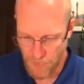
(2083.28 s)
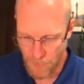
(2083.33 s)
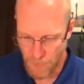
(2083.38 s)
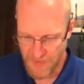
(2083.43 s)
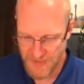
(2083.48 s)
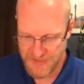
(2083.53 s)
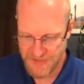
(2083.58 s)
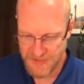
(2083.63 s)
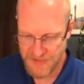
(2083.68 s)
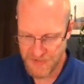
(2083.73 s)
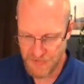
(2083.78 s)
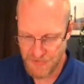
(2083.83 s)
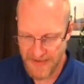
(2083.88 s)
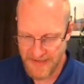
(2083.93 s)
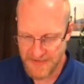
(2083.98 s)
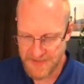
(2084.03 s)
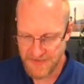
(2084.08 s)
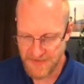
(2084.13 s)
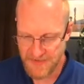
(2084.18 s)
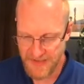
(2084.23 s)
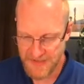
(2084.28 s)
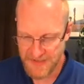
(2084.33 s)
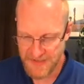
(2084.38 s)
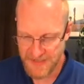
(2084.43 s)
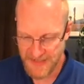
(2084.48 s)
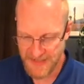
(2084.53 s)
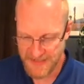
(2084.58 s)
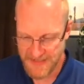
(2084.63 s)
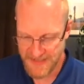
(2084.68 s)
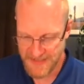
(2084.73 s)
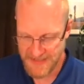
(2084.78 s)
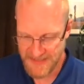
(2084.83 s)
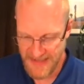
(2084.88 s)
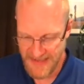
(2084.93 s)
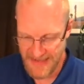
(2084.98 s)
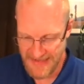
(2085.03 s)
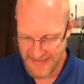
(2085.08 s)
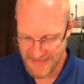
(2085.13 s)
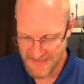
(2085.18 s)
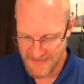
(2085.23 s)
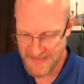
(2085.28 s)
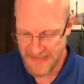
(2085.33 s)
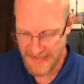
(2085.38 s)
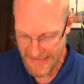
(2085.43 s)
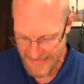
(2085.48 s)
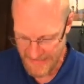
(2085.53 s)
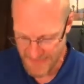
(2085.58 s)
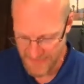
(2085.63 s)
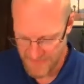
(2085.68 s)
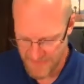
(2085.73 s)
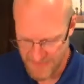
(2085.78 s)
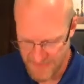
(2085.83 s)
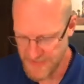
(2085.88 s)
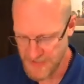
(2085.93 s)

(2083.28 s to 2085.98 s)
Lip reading: we should translate Genesis 10,